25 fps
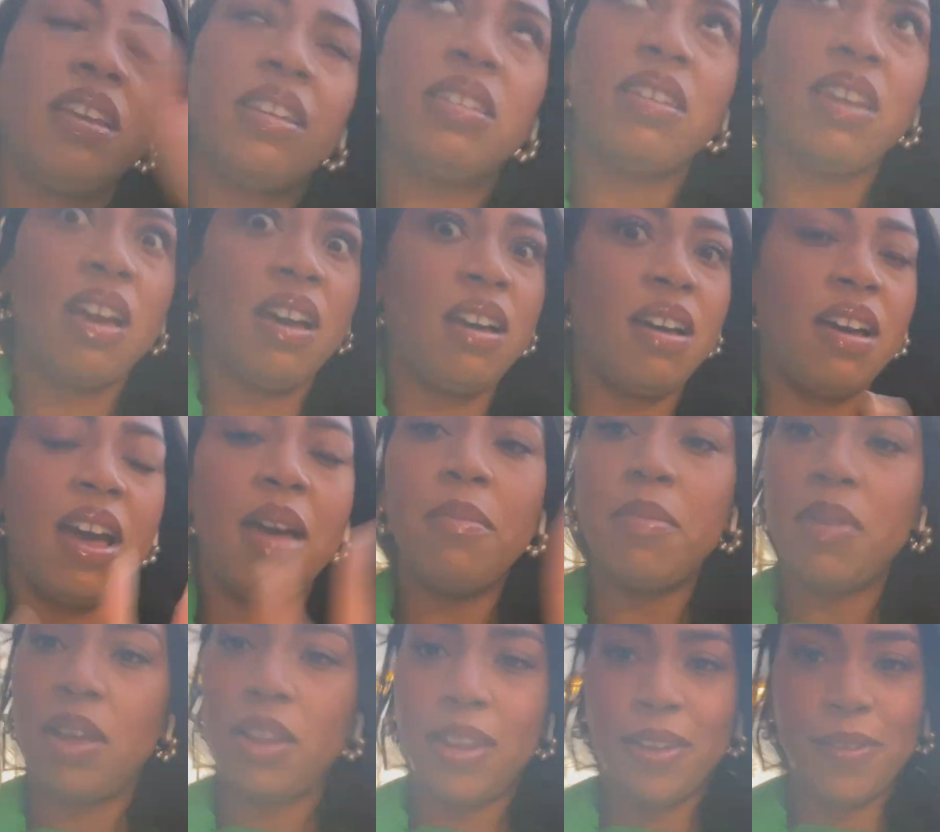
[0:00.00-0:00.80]
Y'all,
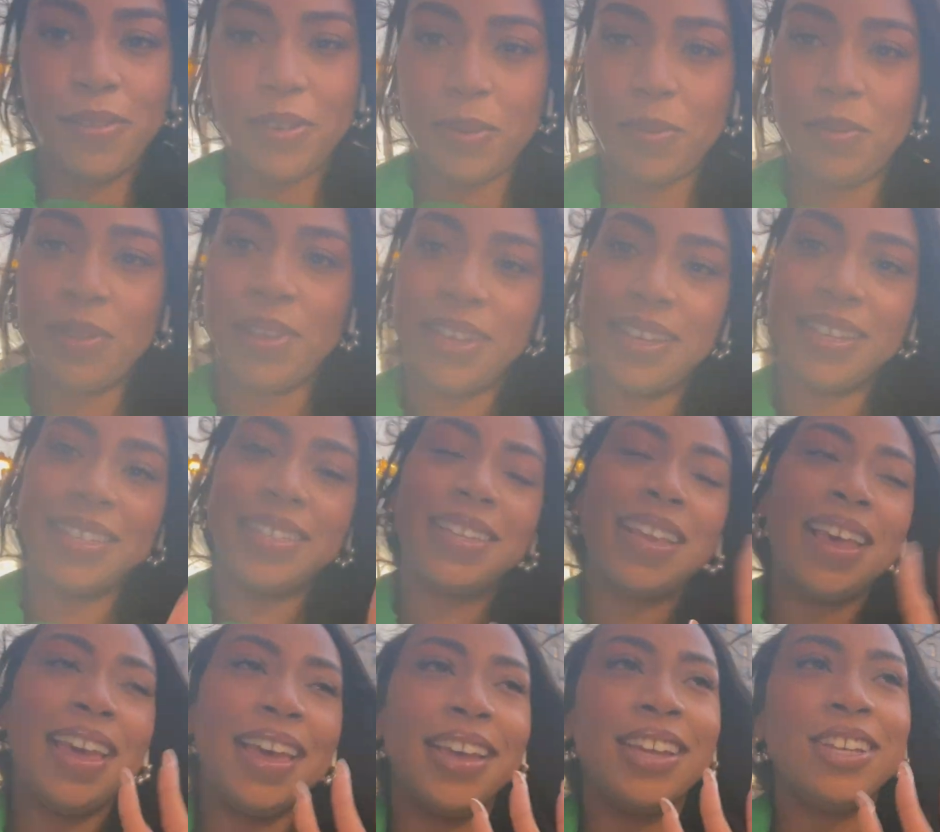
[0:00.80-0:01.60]
I'm all over the place.
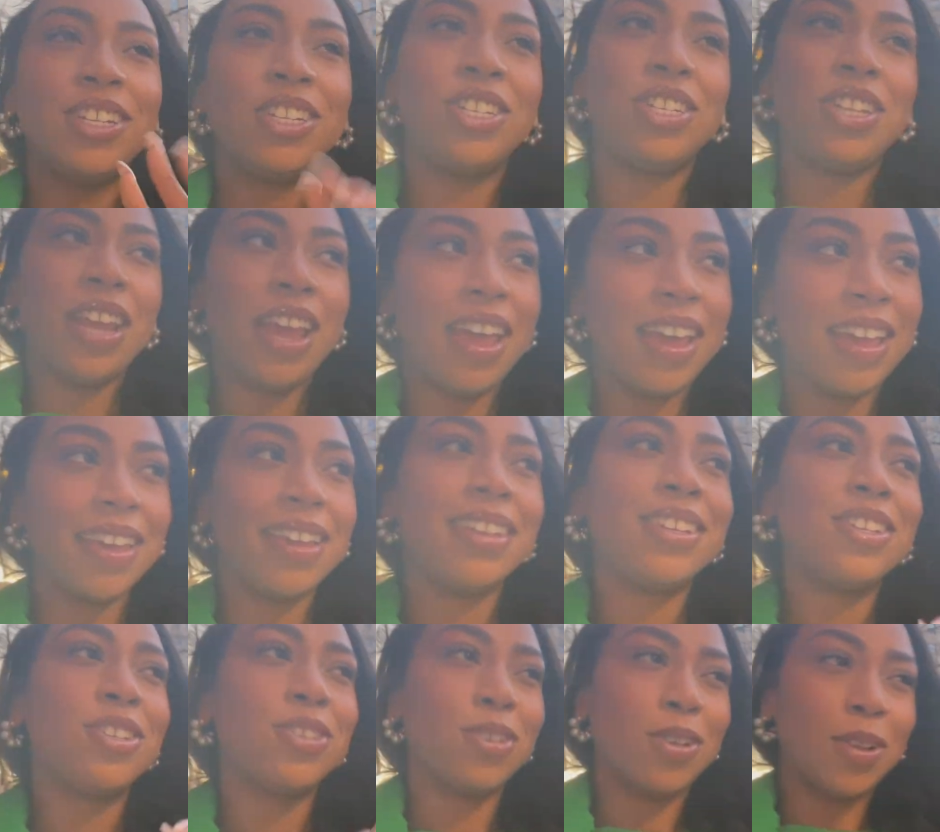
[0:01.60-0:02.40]
Shay
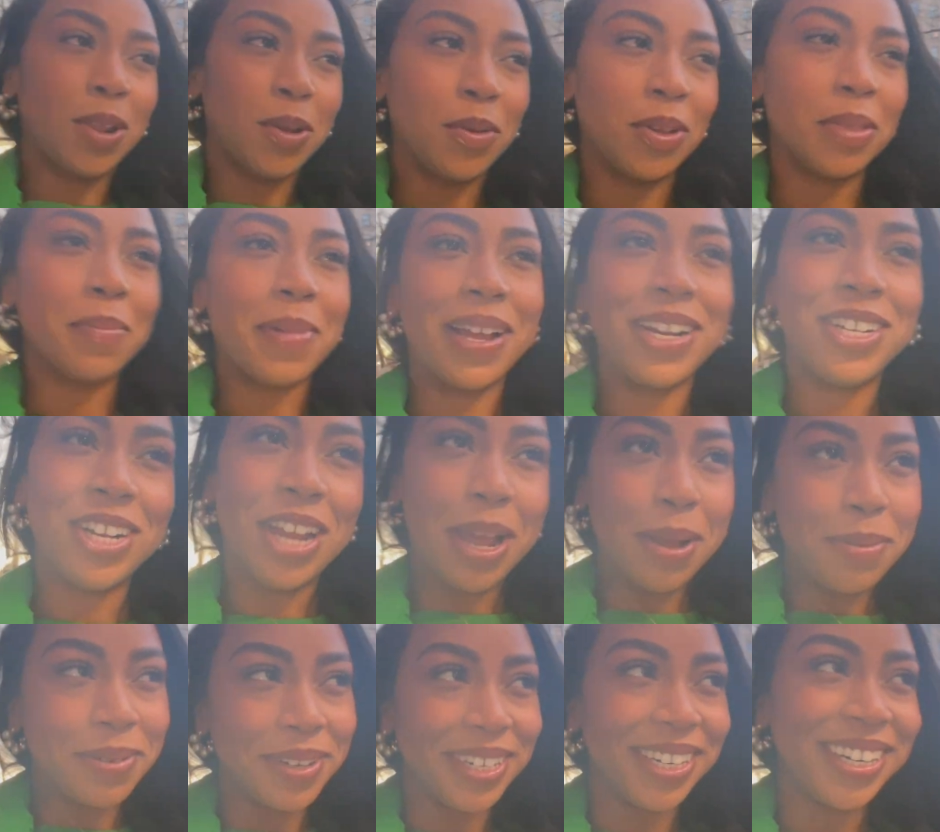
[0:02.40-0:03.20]
is strolling with my
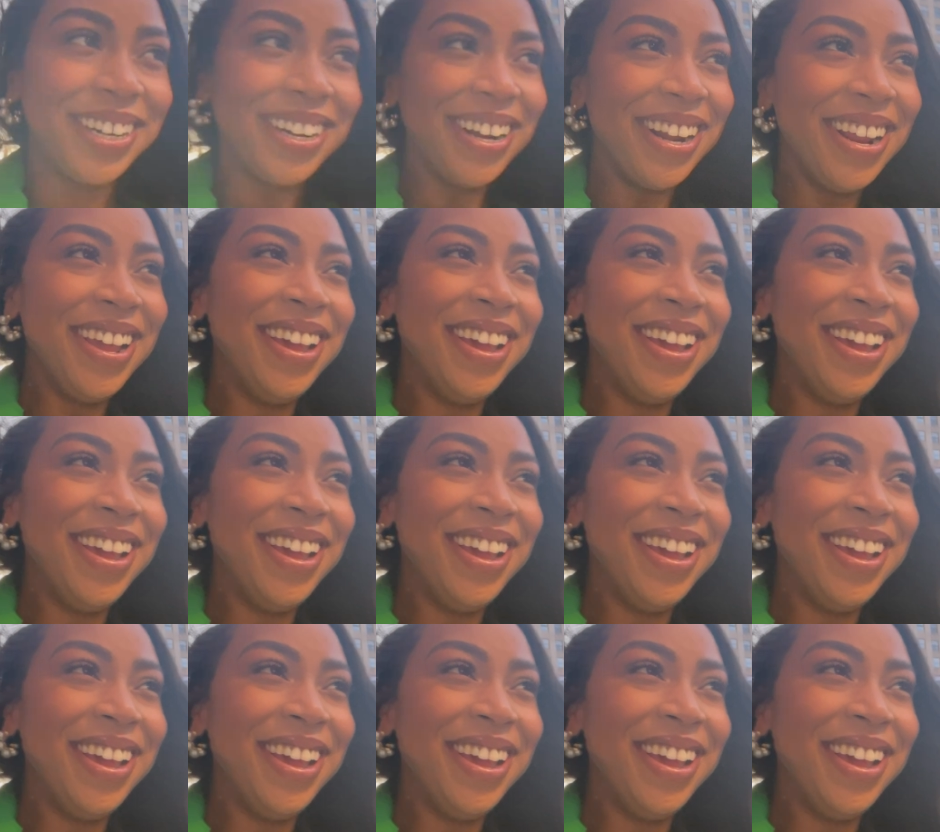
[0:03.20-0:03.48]
chapter.